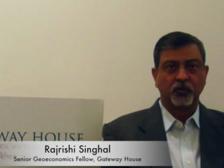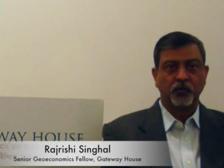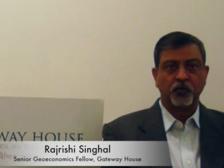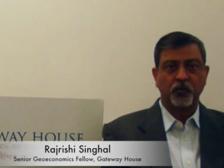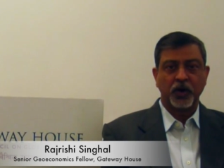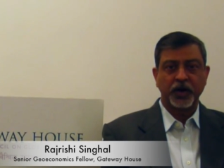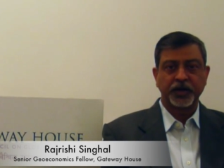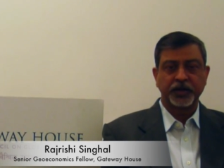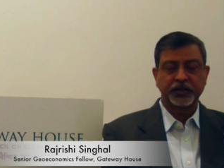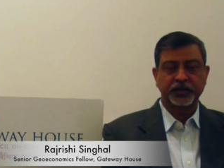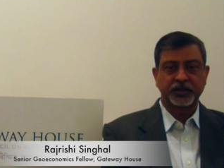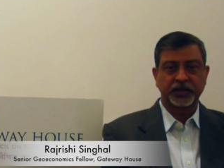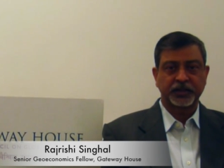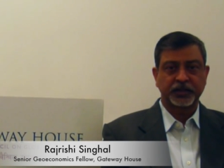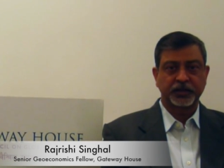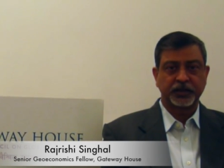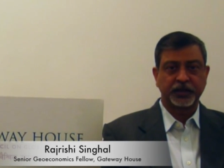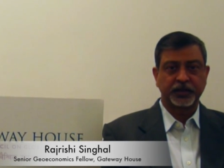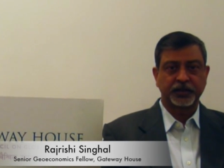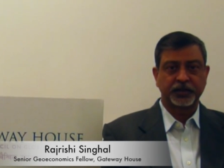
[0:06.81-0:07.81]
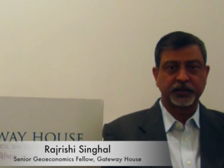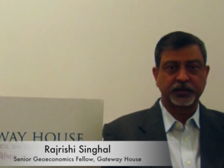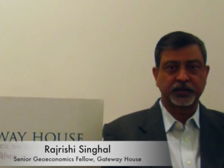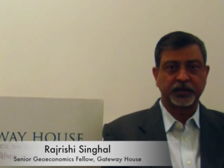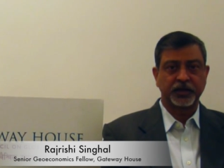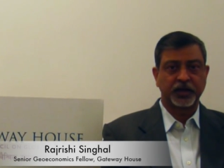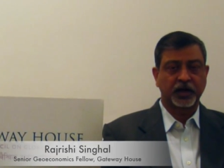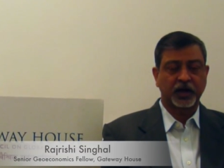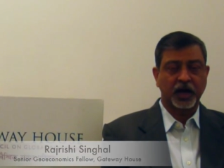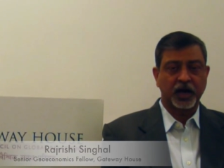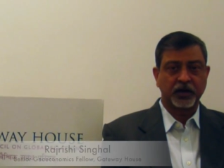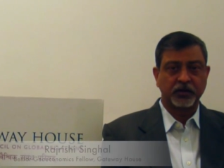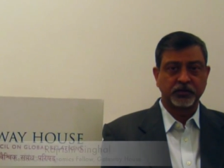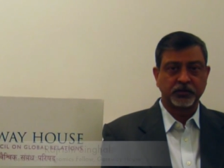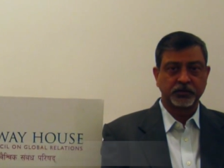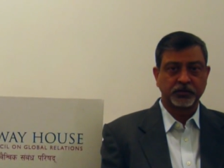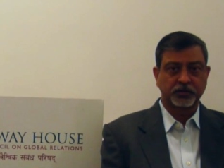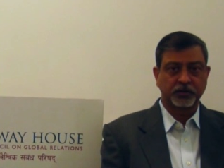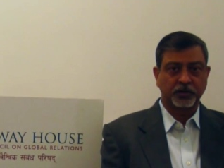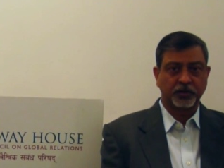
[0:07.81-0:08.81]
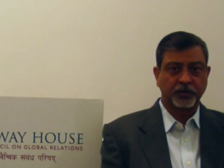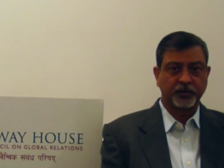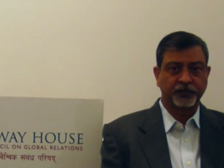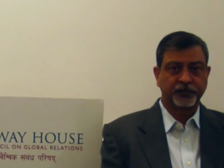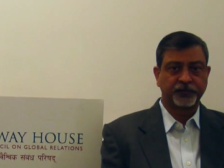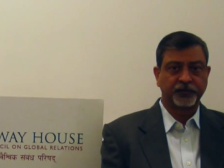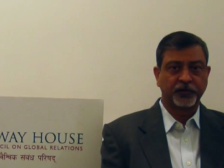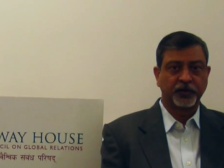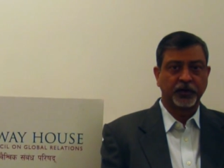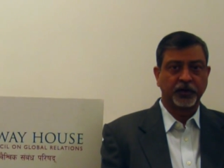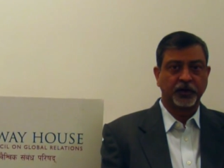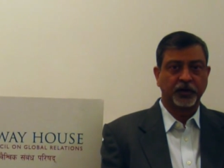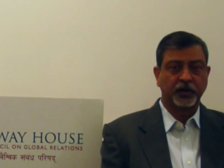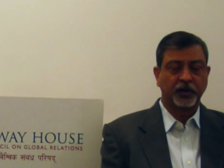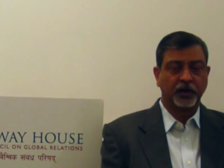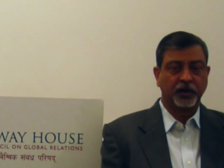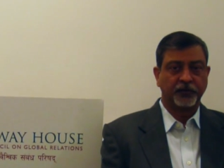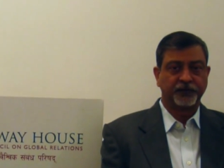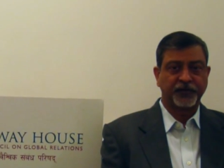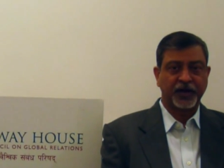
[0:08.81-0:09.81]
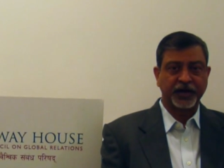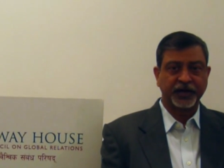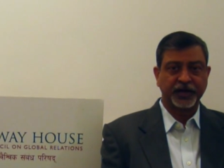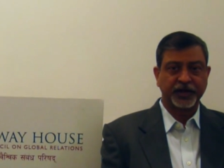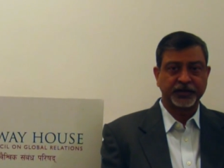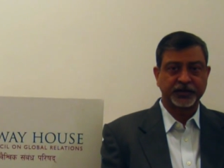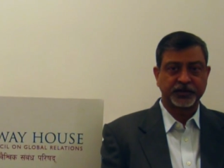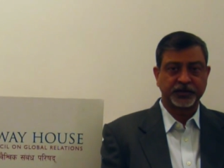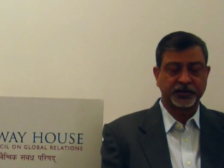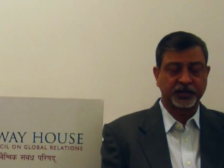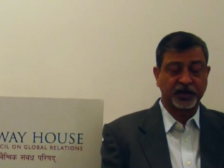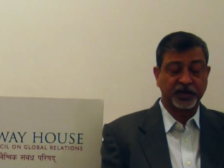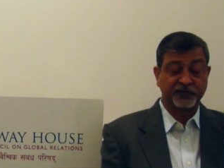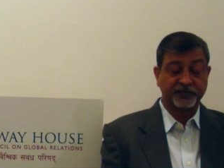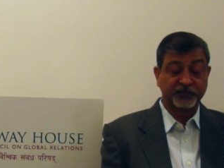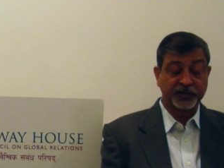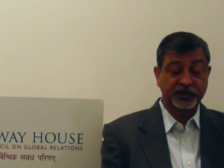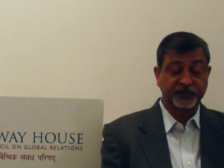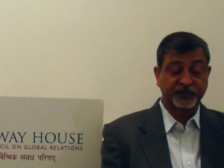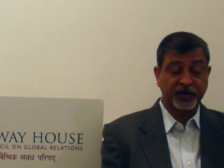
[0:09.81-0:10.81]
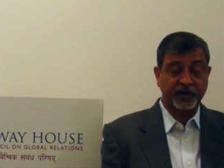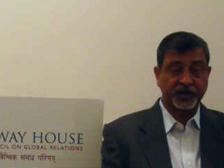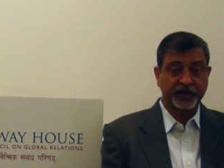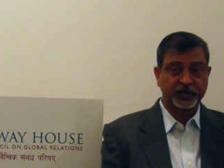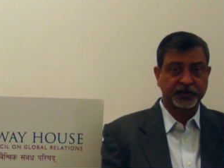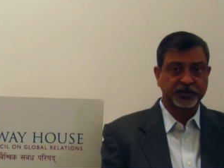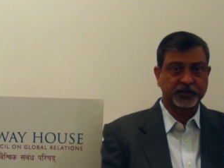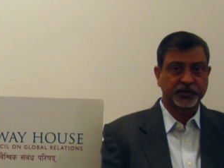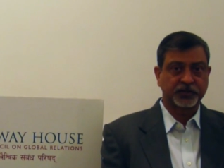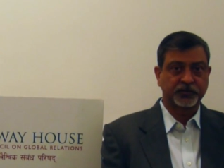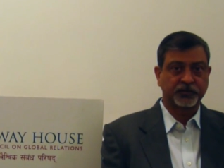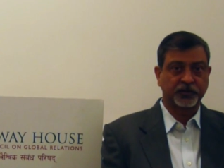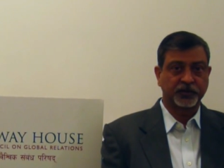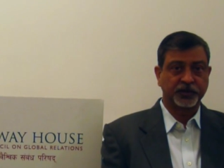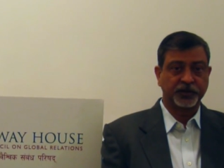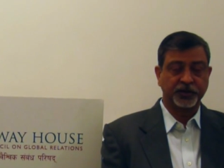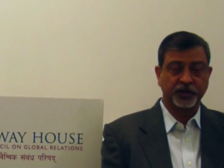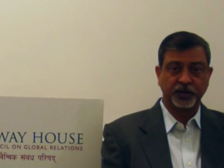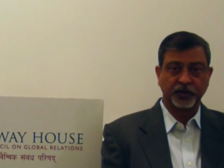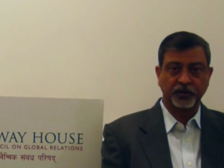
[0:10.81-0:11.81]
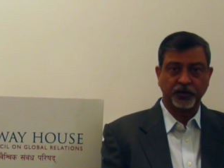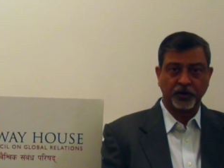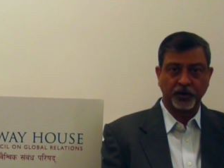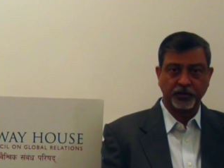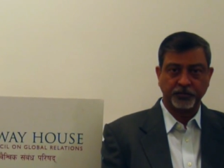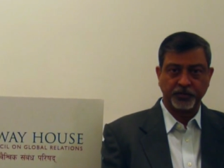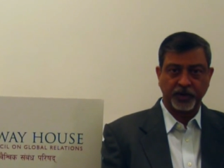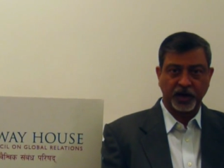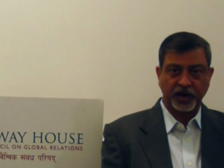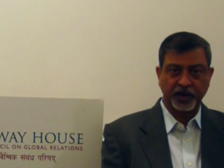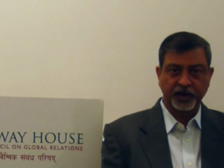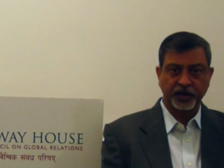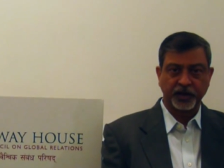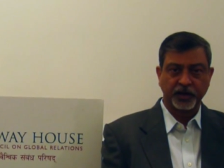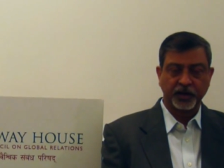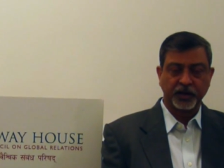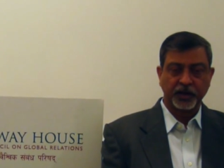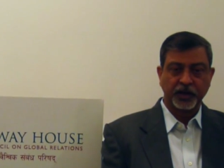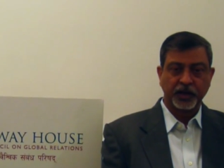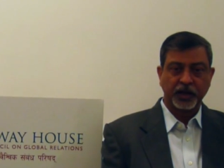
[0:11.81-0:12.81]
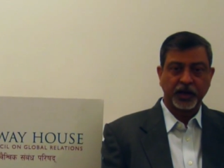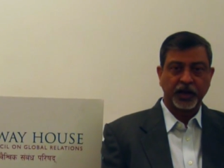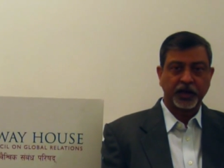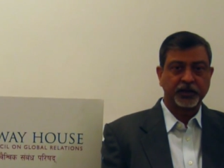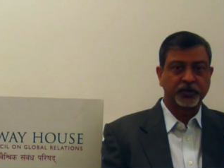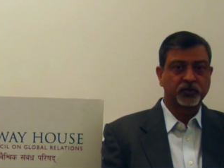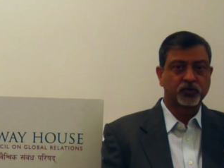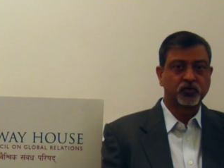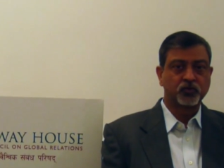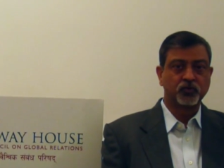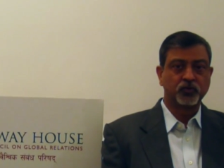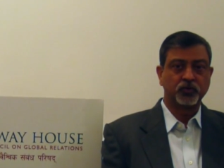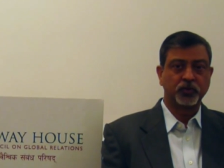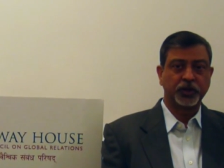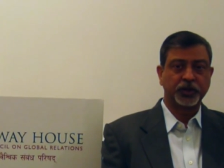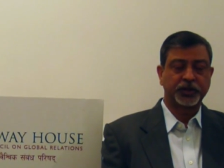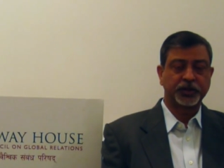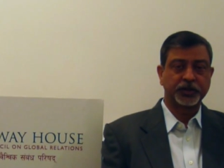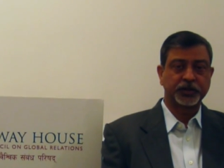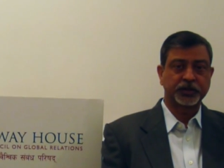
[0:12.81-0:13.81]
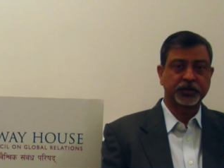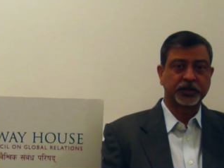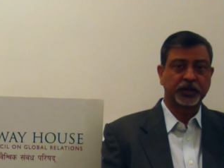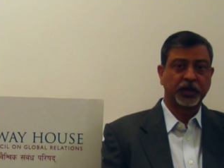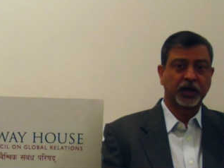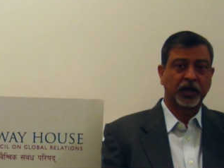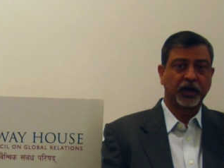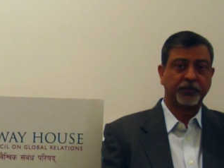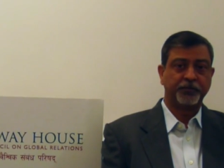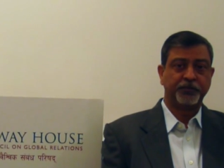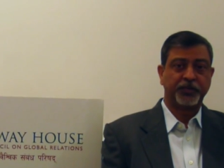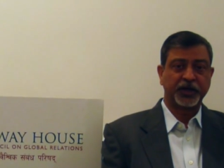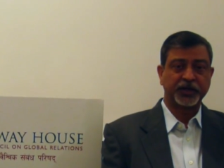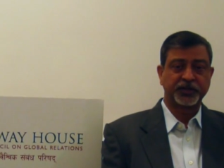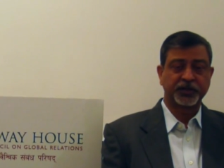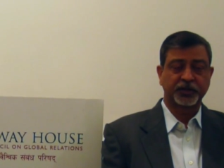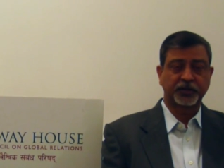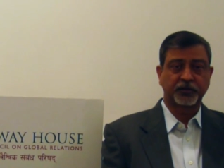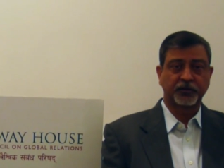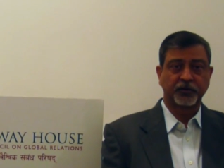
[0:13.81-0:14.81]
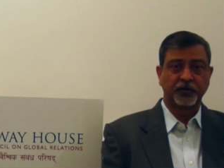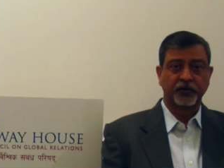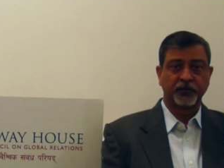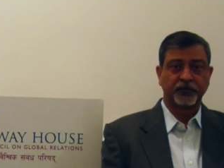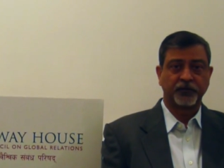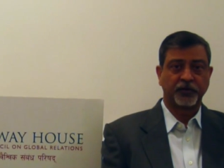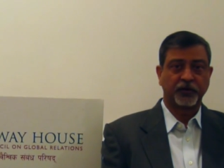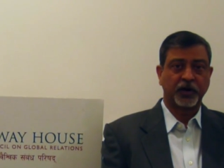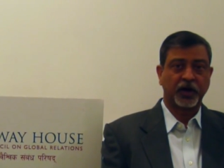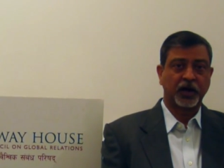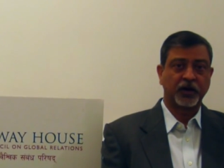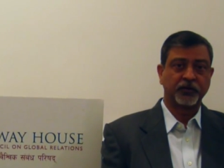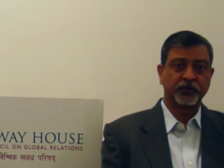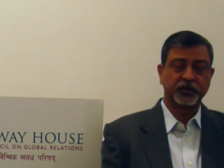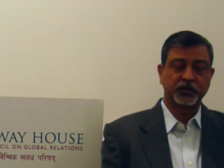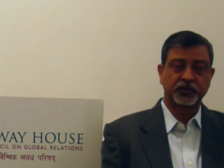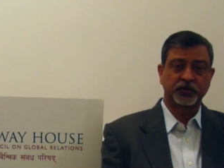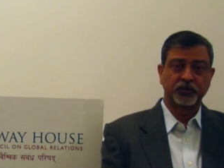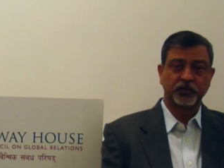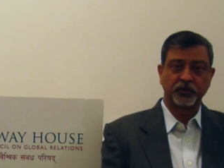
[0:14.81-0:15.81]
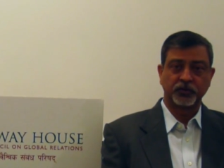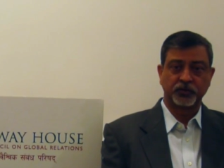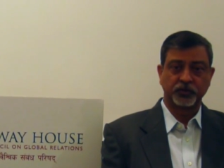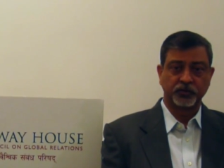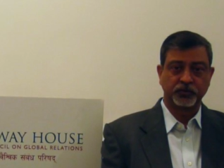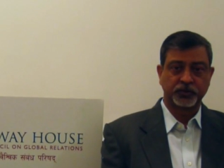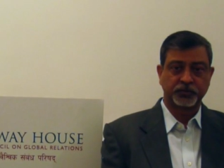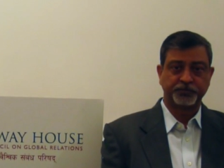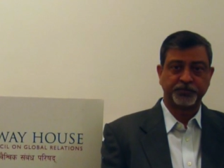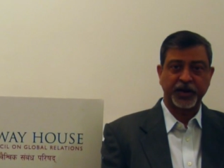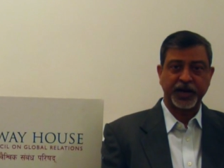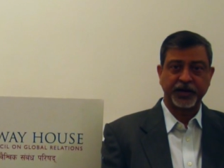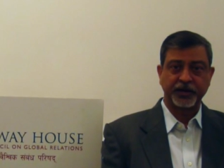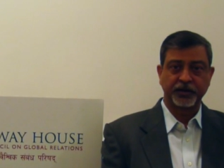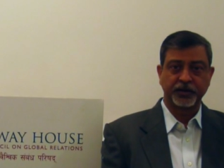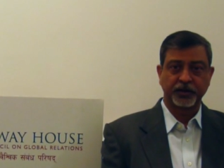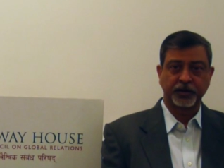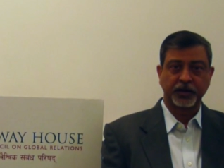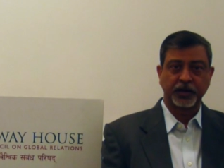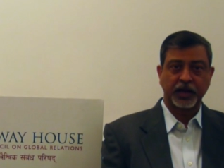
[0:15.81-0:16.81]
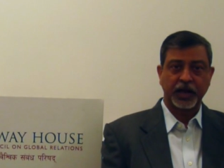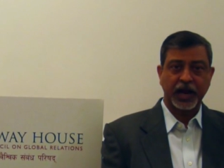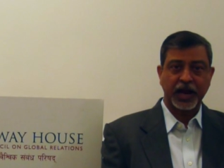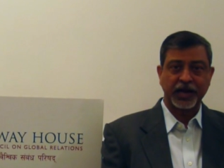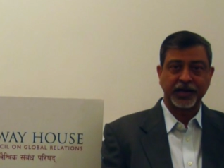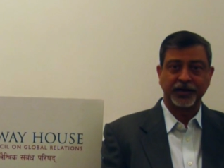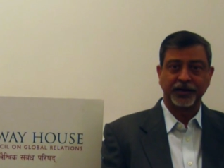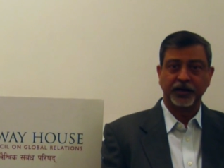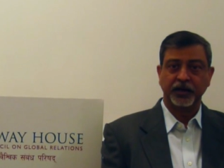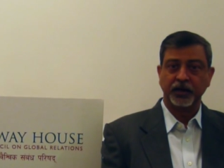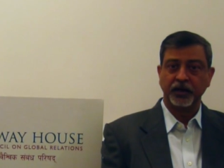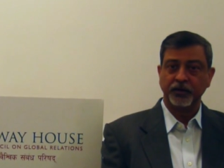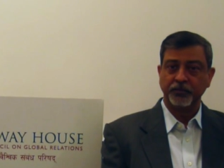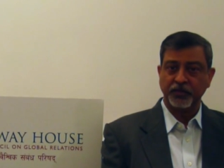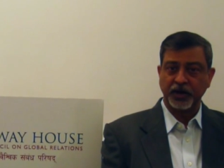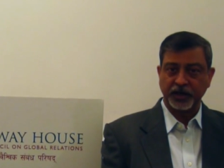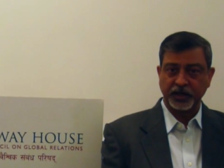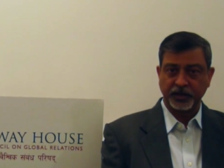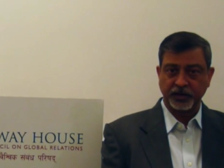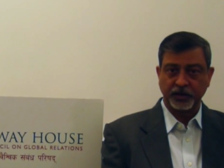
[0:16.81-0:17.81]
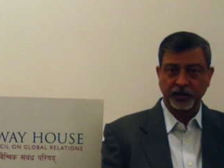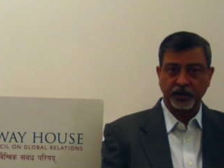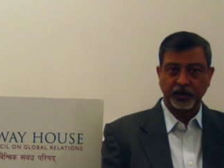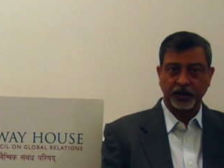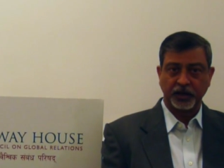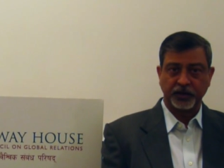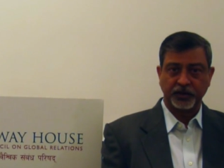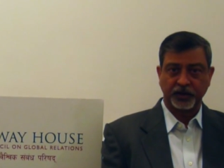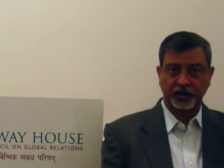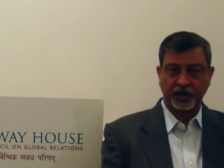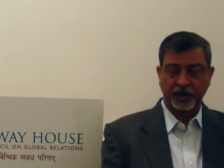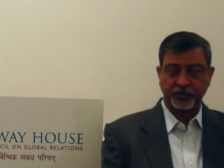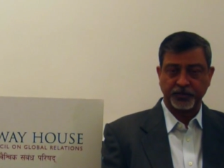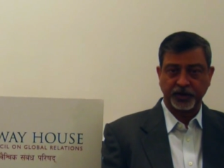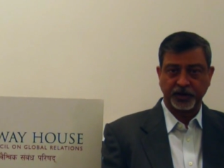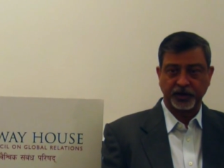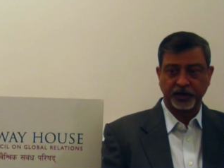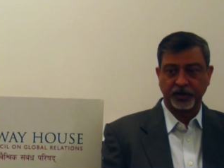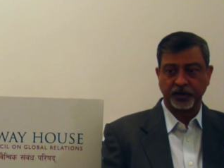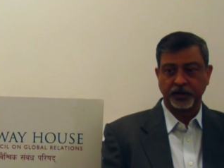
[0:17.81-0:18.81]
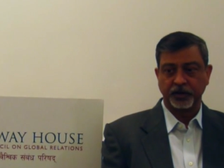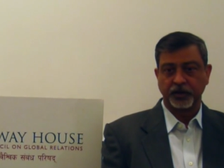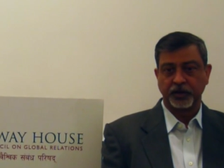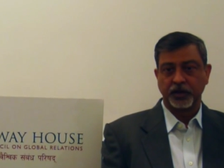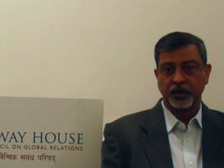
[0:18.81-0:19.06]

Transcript: One is that it is an account of the government finances for the year gone by, and two, it is a budget for how it's going to spend and earn money in the coming year.